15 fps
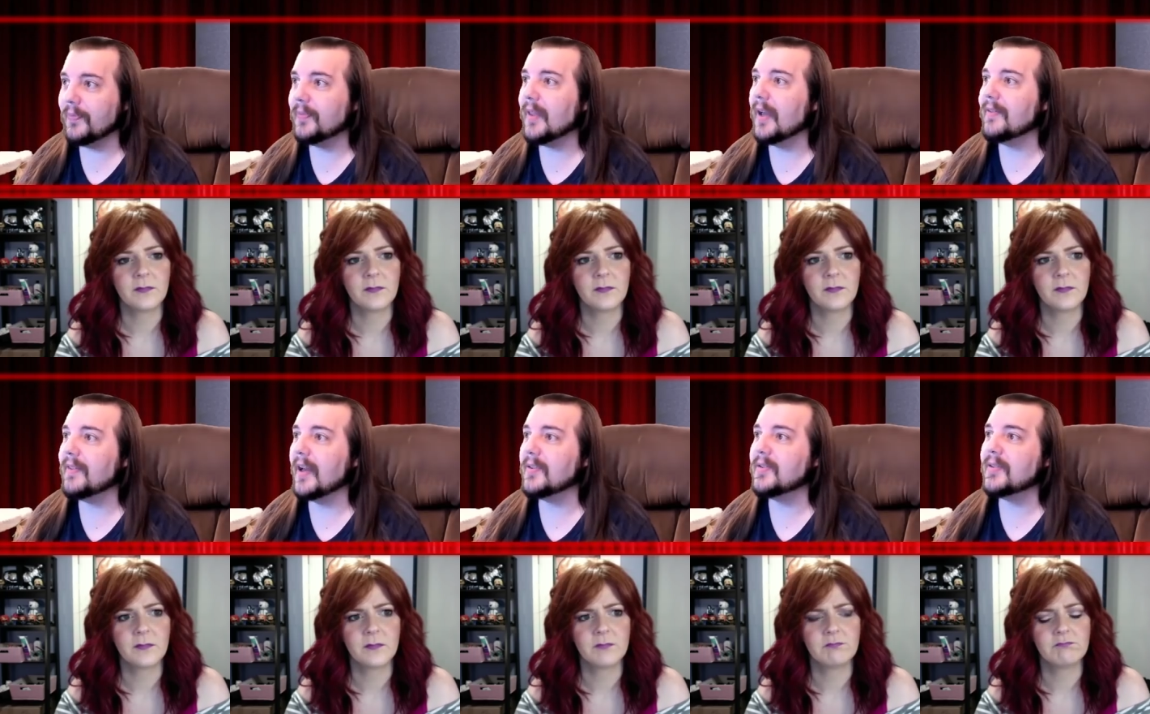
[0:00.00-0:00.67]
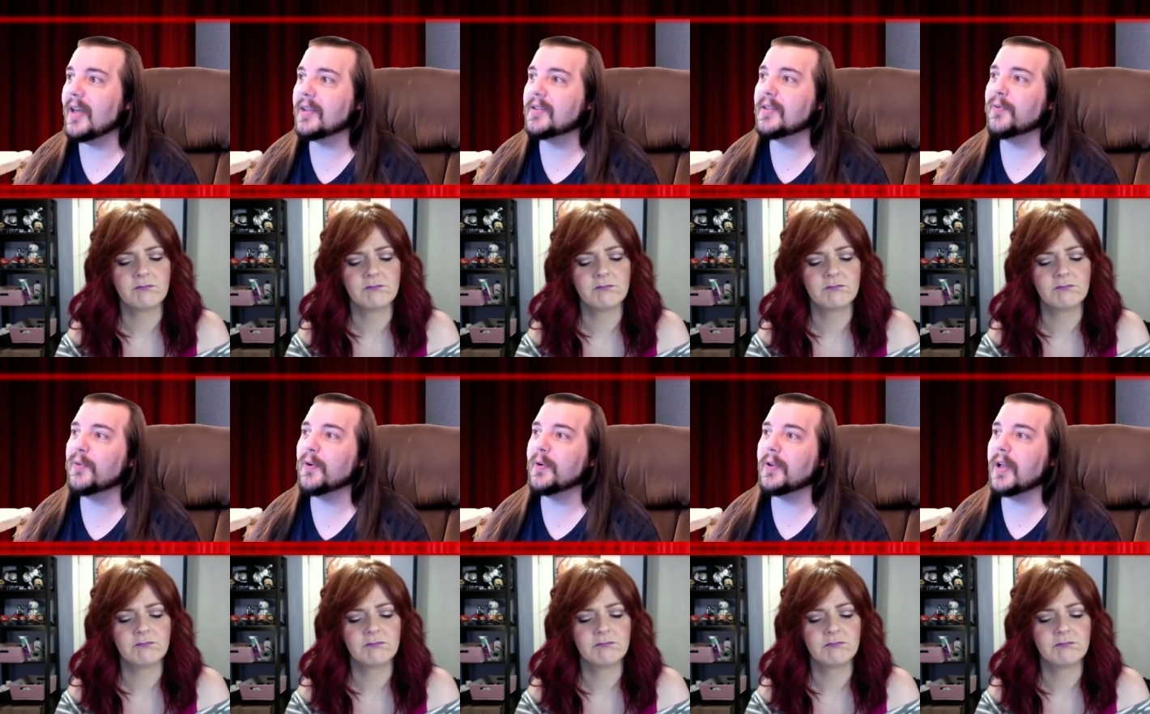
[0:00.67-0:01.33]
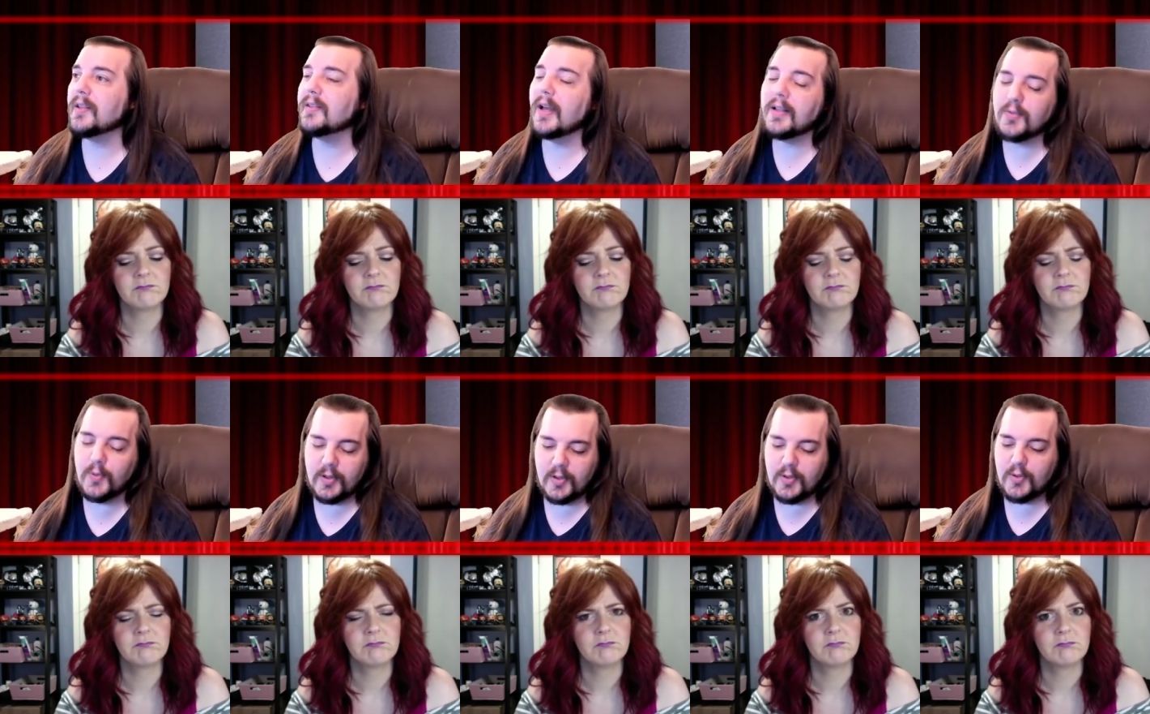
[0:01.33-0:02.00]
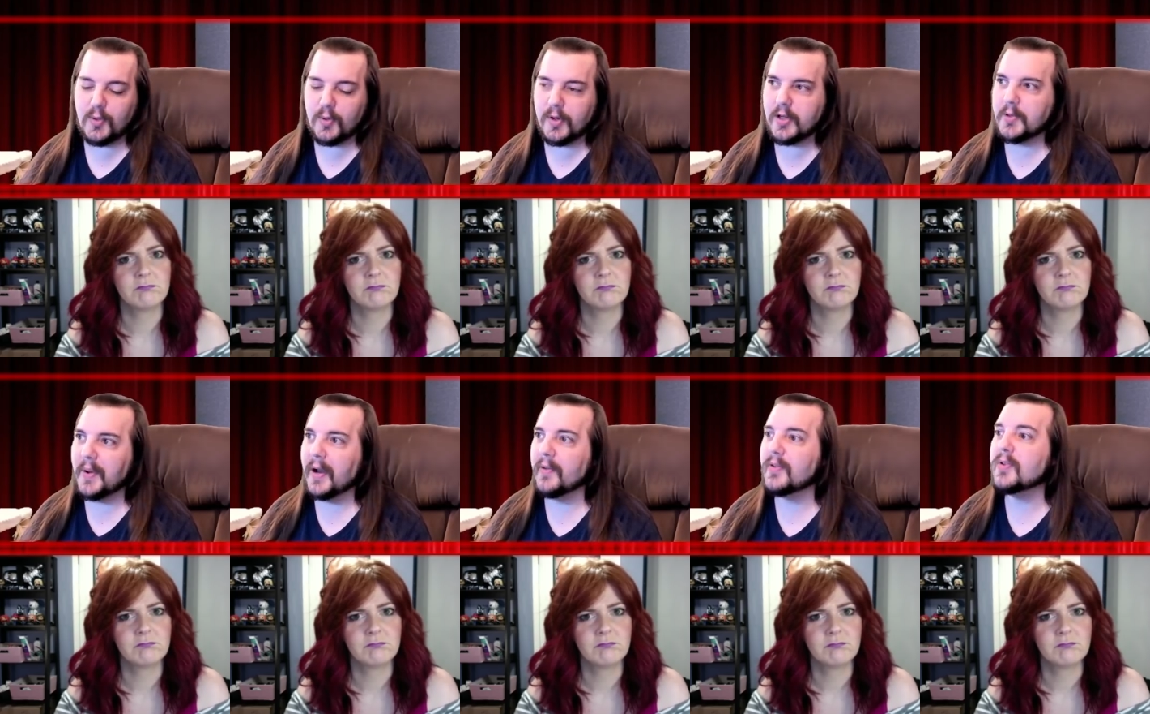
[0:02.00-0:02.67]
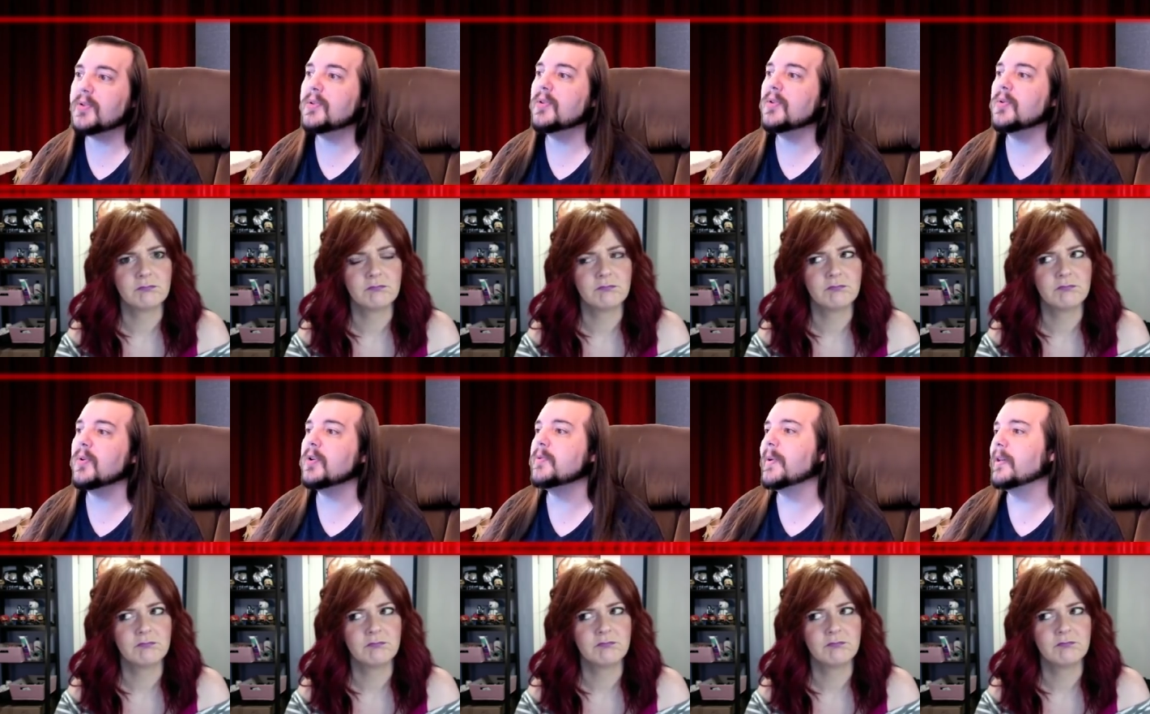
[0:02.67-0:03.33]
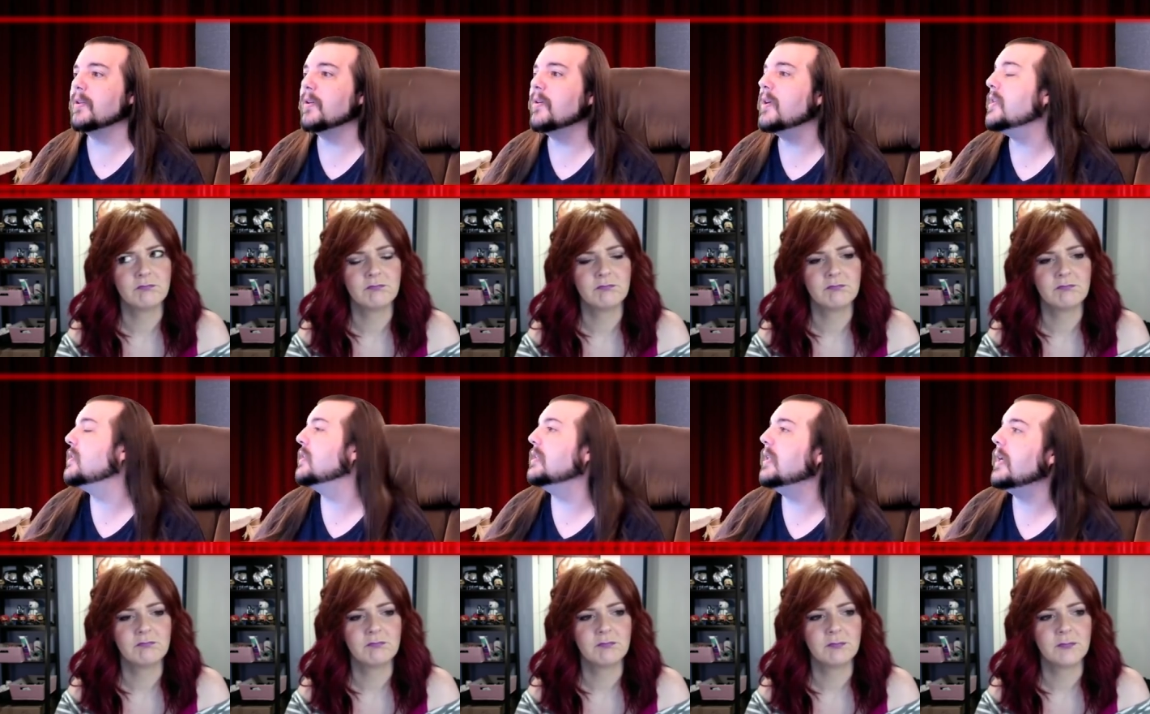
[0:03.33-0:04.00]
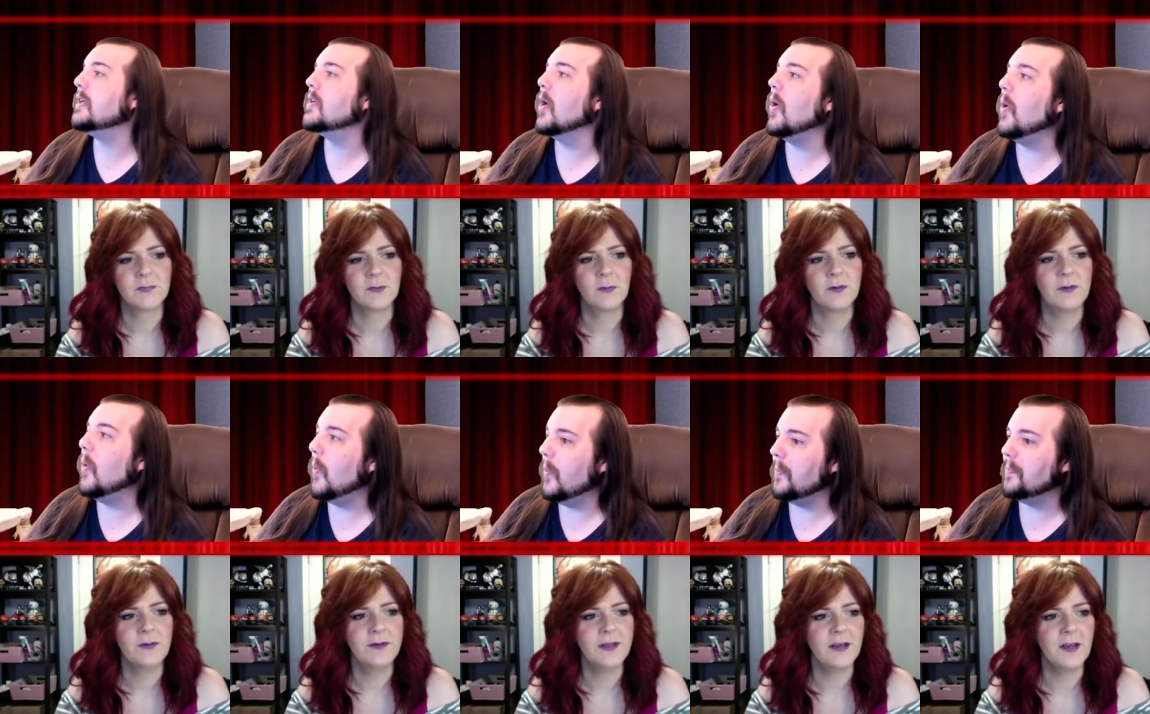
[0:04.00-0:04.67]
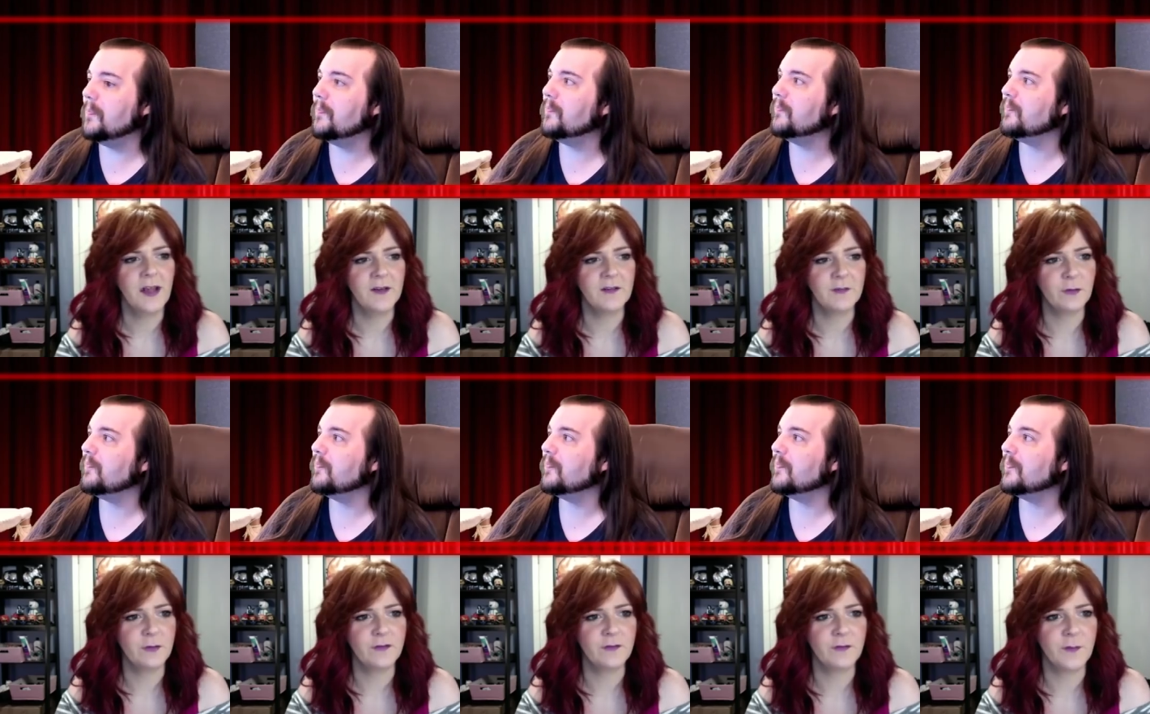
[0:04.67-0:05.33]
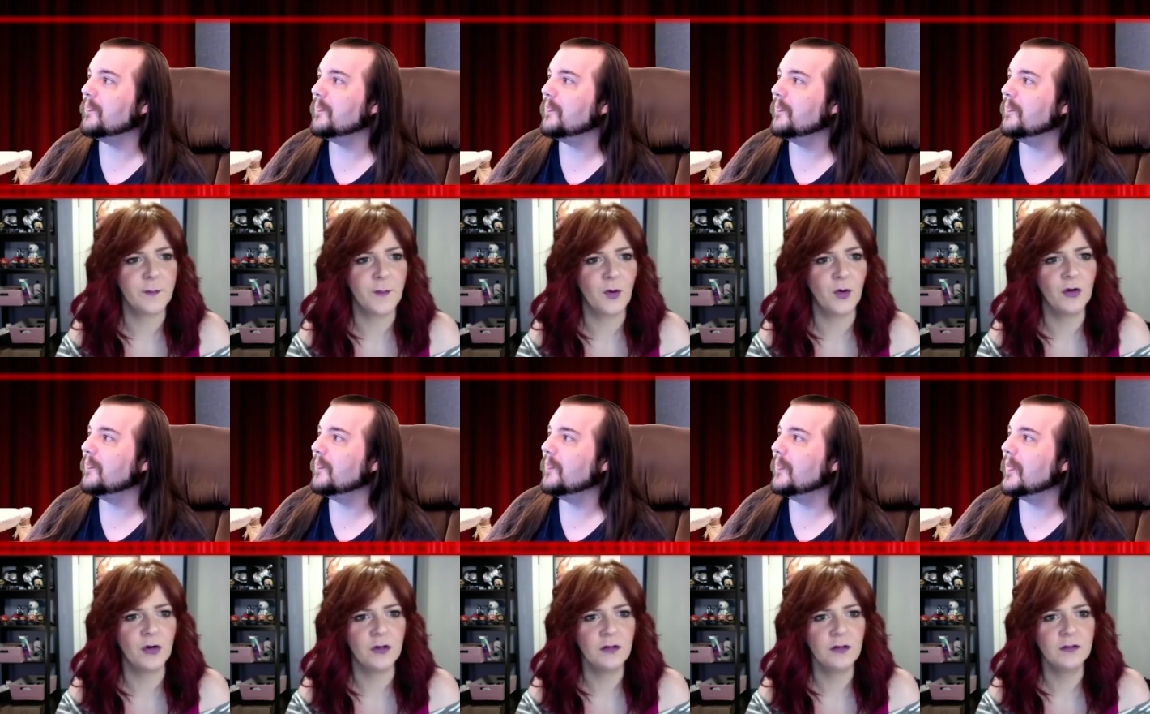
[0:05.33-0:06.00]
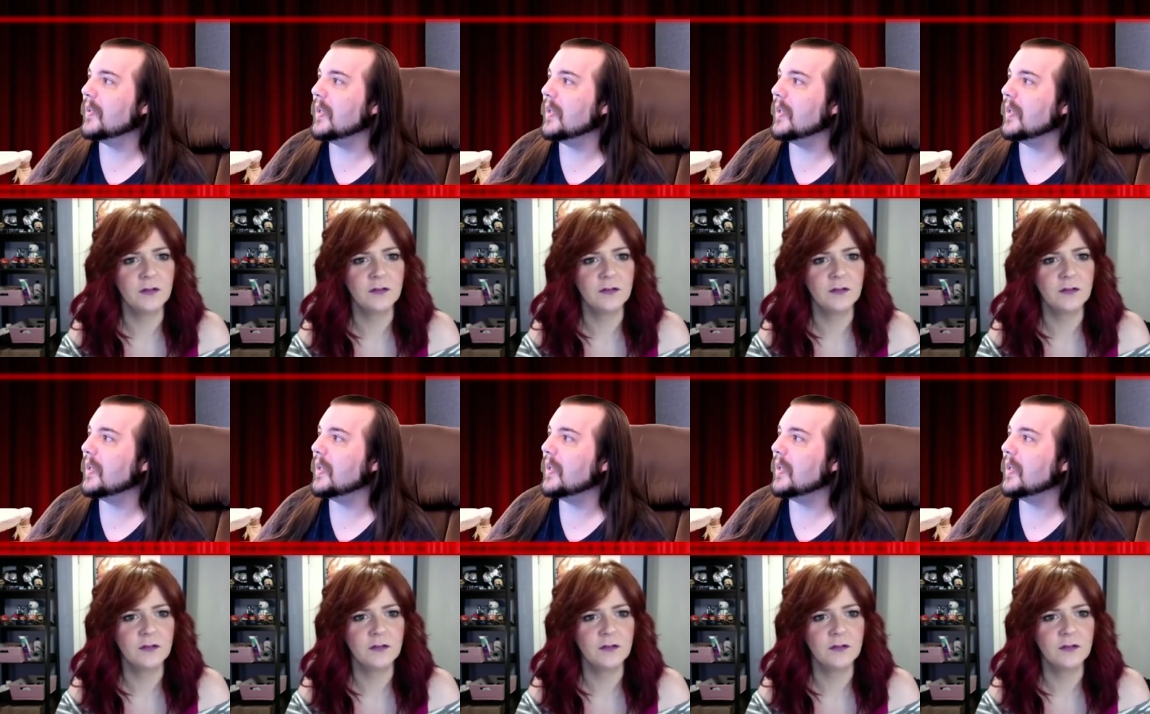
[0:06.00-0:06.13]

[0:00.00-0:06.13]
Speaker 1: That that's that's the first that that's what this story is about. This the story is about learning to let
Speaker 2: go. We don't get a lot of stories with a moral.